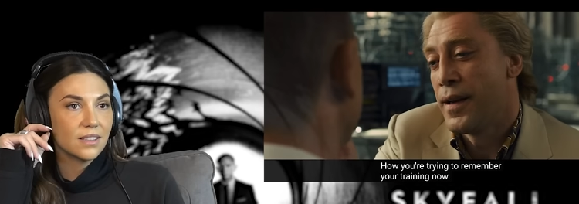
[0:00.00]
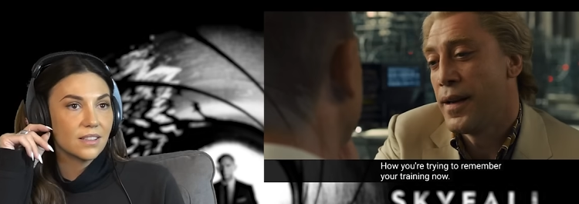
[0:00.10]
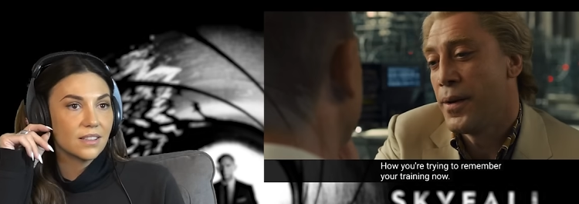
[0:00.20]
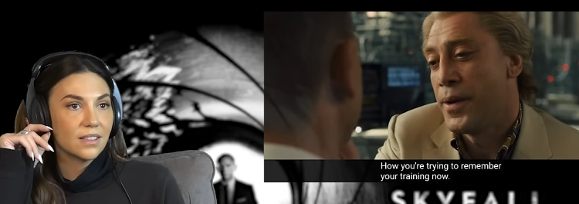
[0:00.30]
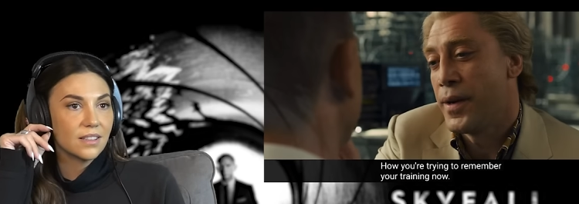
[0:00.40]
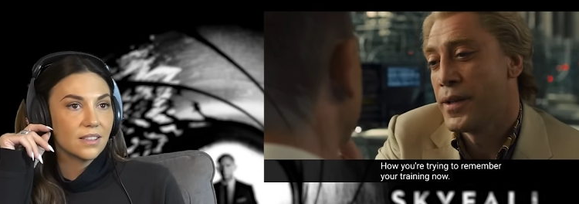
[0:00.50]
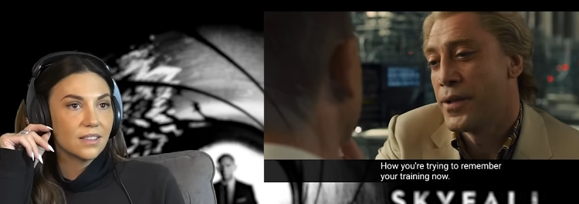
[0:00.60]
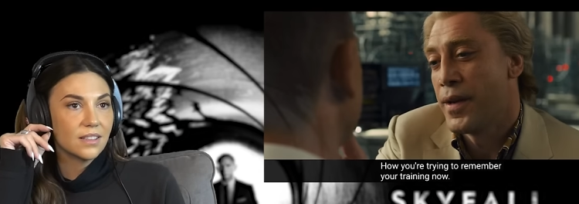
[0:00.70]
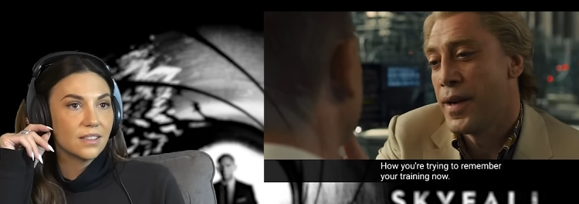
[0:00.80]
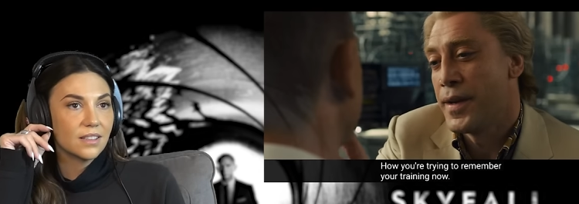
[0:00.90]
Speaker 1: How you're
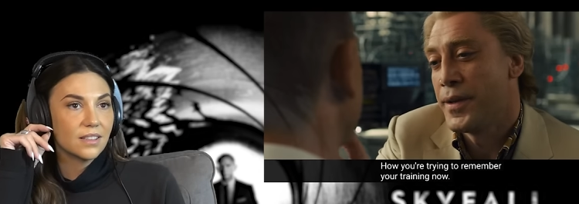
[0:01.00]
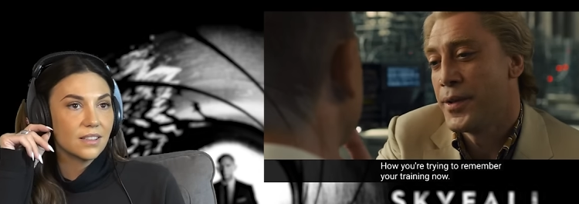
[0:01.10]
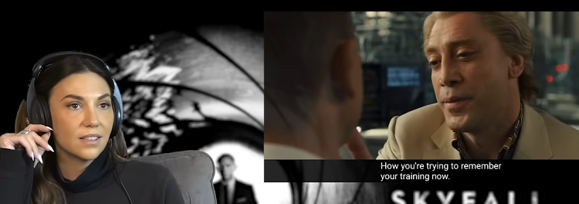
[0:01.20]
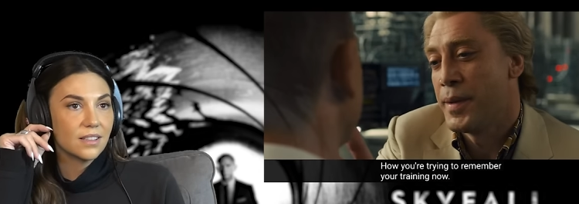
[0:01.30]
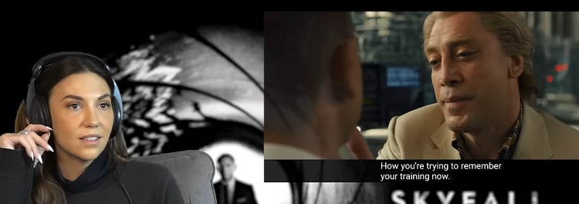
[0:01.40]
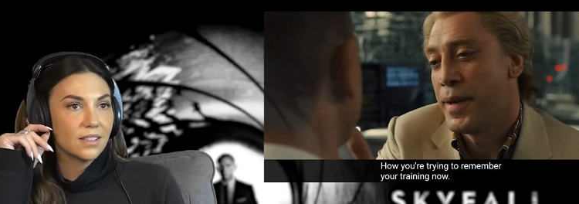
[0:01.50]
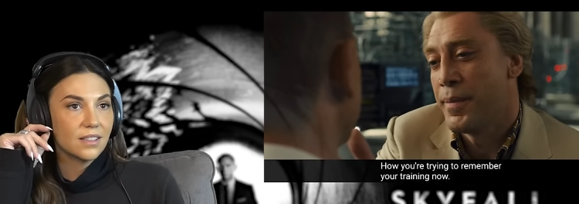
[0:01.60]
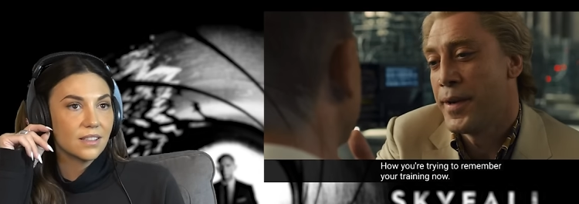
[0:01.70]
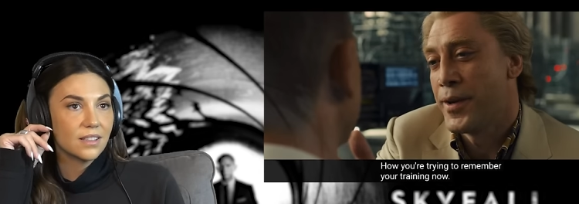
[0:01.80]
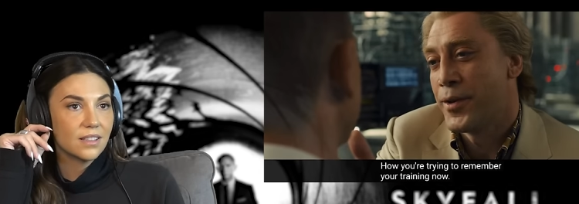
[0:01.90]
trying to
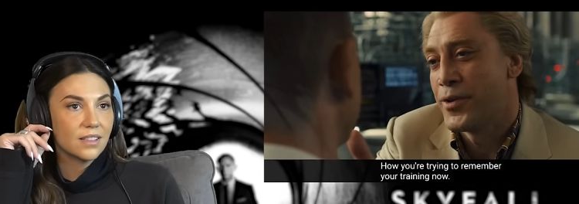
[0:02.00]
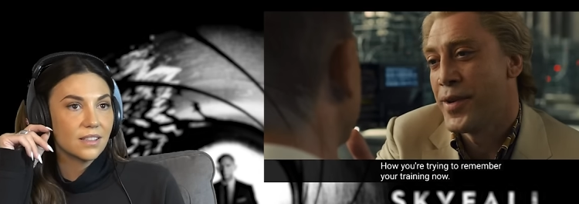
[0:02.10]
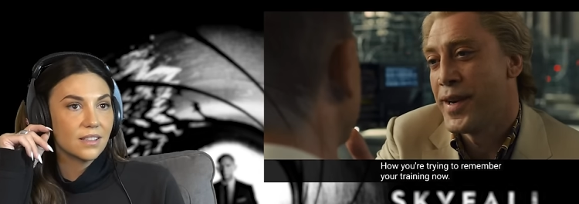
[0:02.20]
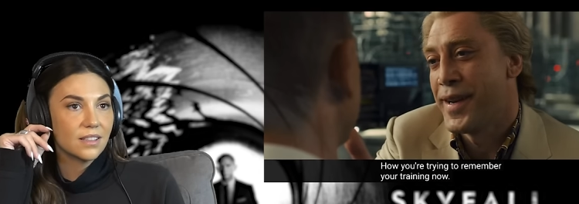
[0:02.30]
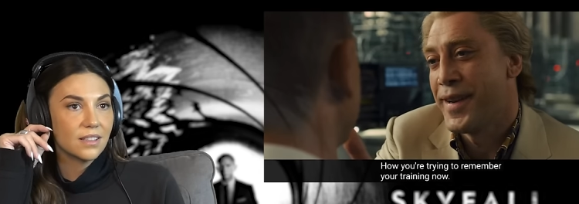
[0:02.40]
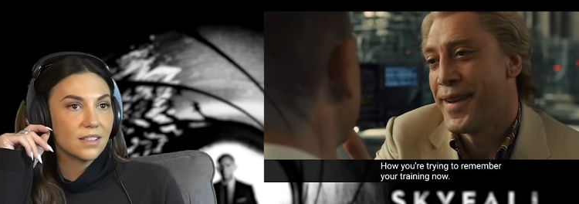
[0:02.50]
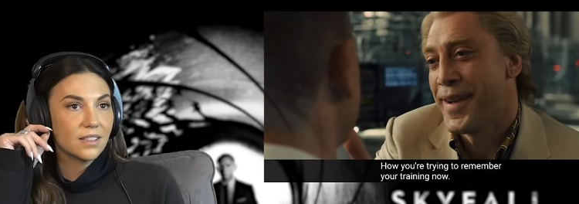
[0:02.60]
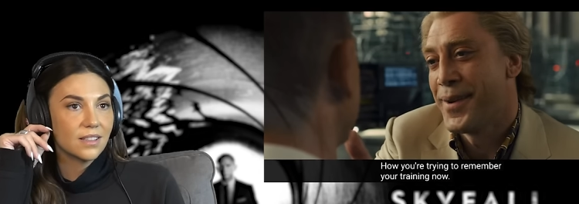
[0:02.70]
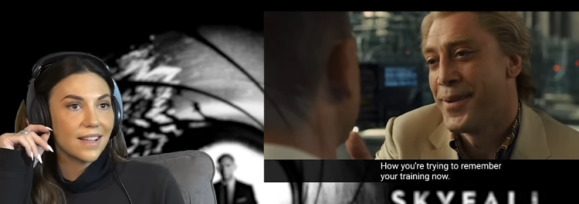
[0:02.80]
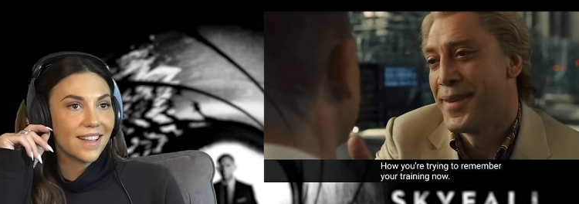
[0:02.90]
remember your training
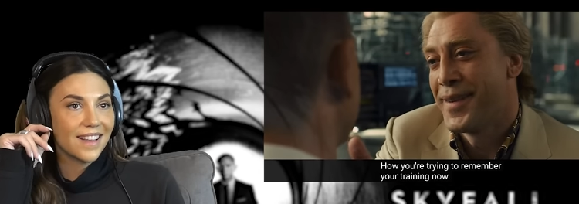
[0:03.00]
now?